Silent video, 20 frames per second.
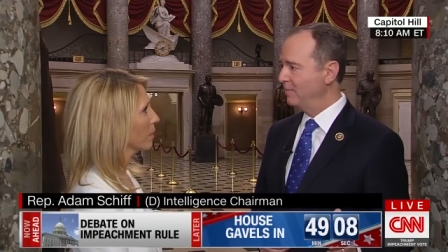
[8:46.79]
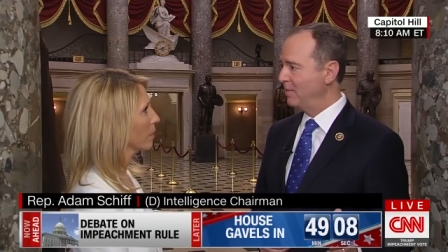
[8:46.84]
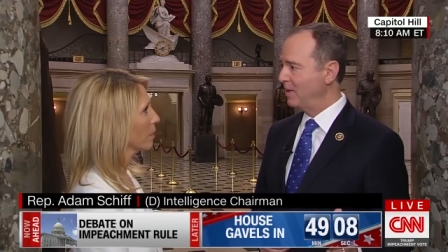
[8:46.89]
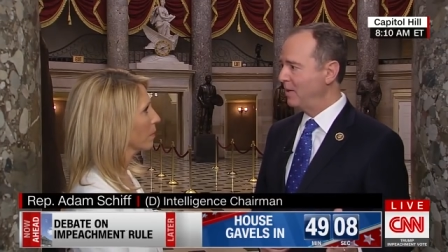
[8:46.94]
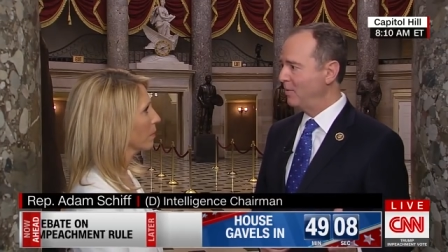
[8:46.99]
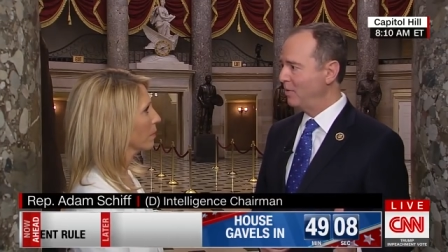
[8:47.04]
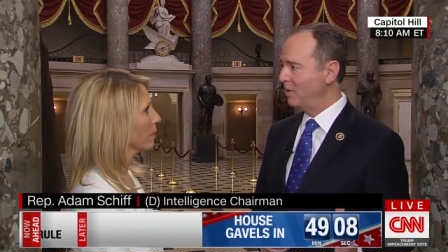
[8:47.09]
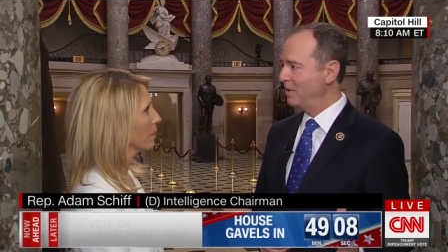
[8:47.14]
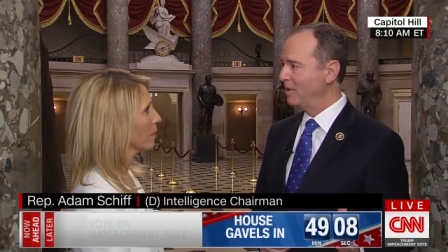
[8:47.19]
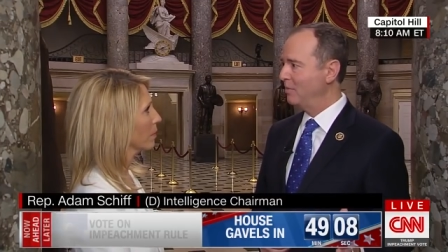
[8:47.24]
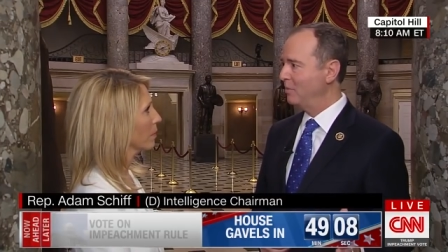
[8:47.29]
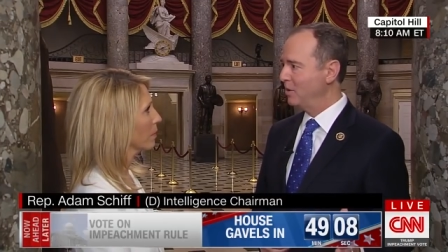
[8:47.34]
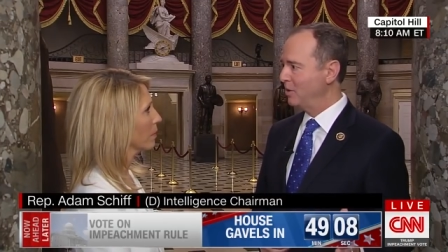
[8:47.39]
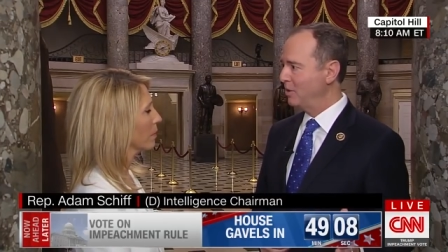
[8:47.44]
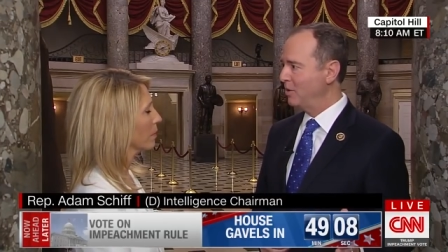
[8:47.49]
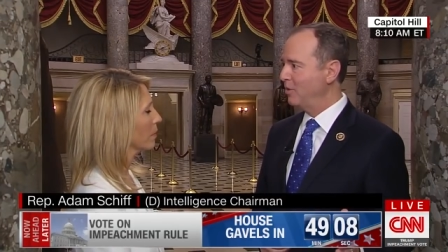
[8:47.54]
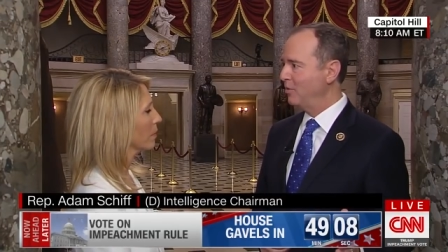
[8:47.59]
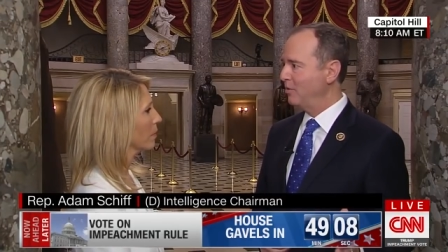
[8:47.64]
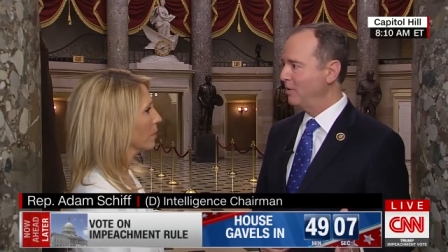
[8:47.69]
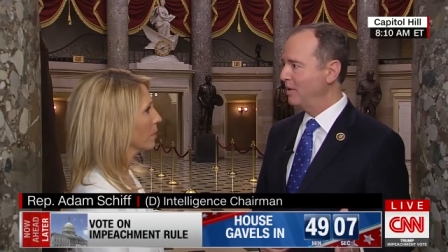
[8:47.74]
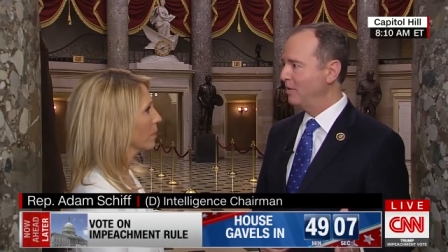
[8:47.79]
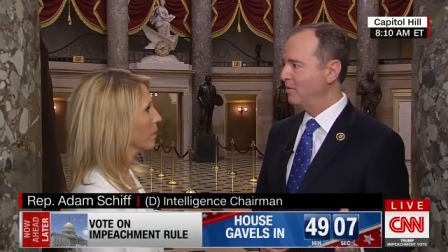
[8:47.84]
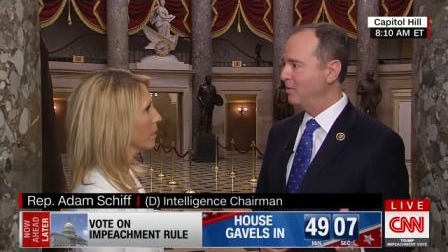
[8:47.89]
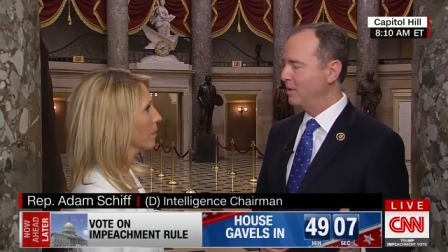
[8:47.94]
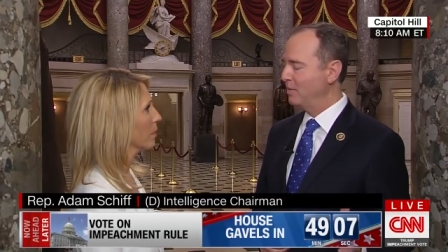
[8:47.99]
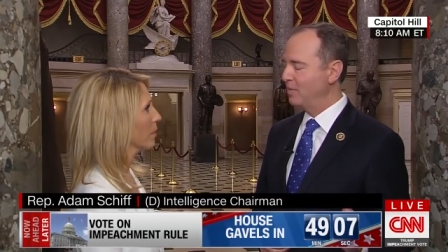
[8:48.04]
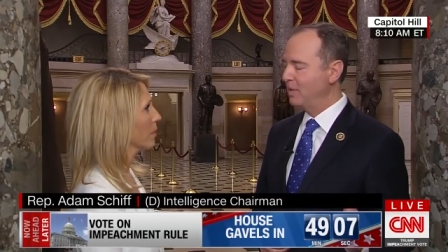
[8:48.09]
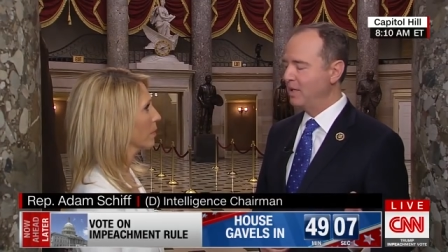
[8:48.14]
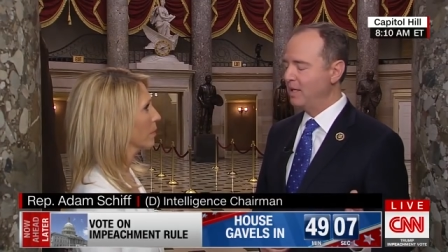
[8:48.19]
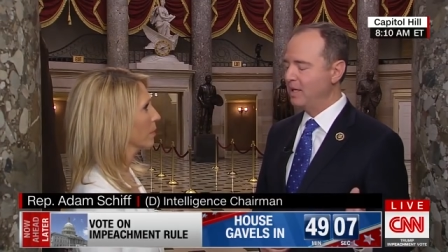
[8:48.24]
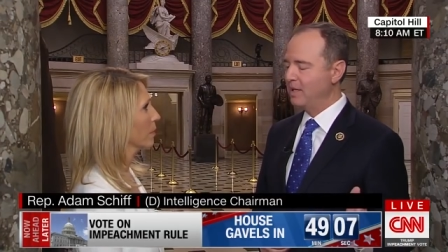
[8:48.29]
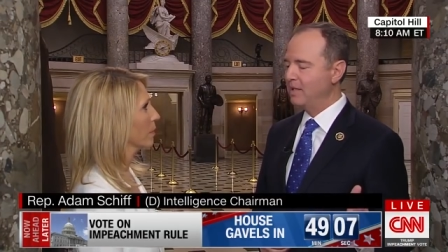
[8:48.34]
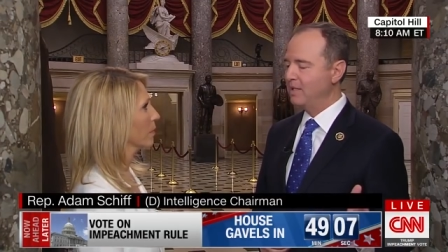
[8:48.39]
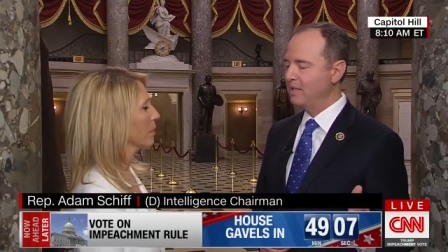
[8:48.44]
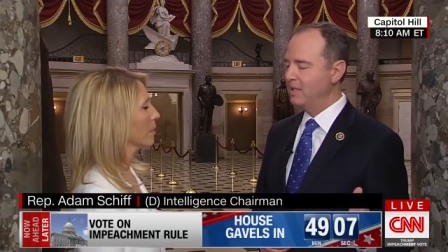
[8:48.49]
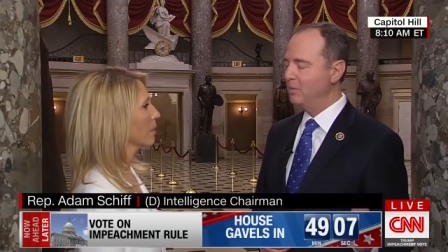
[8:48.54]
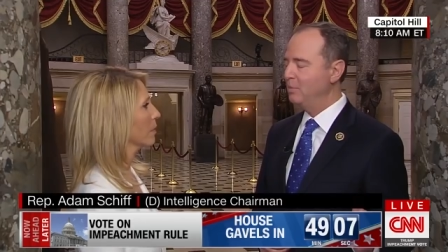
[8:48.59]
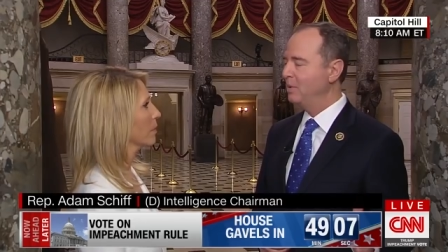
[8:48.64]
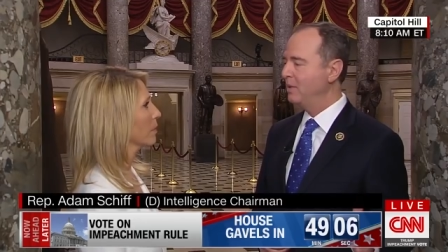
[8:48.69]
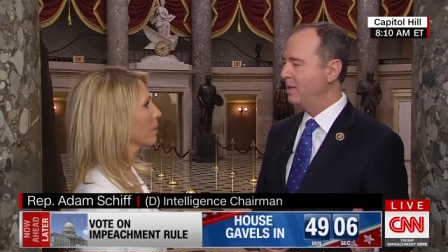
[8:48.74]
I want them to know that when we had a
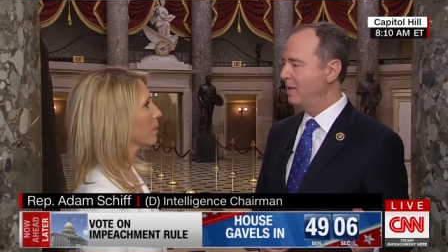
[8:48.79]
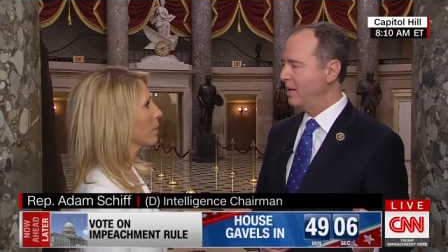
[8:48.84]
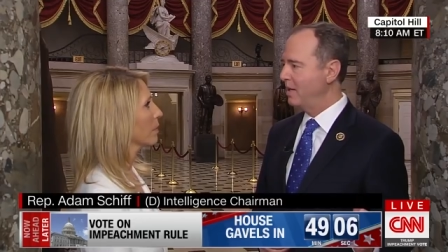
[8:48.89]
deeply